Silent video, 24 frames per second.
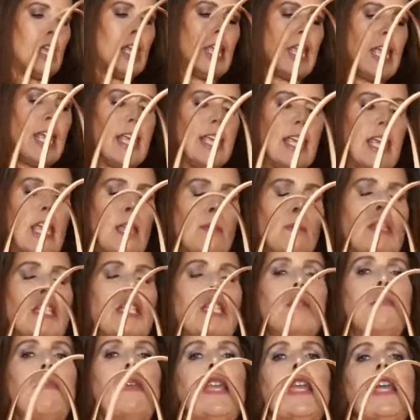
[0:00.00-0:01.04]
it came
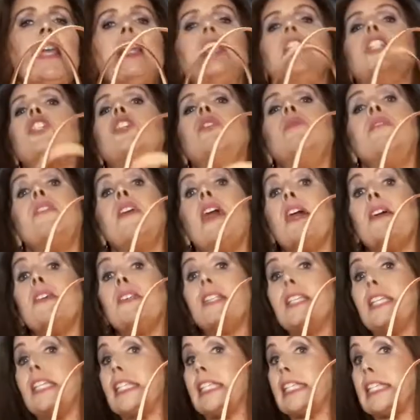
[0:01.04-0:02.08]
into being in
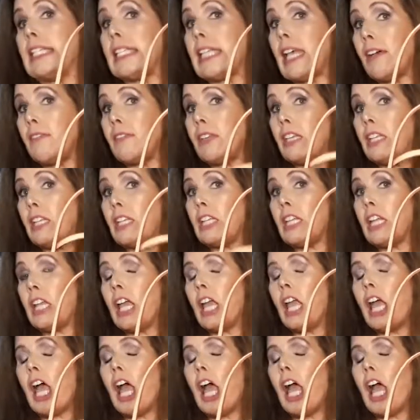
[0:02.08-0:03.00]
2007.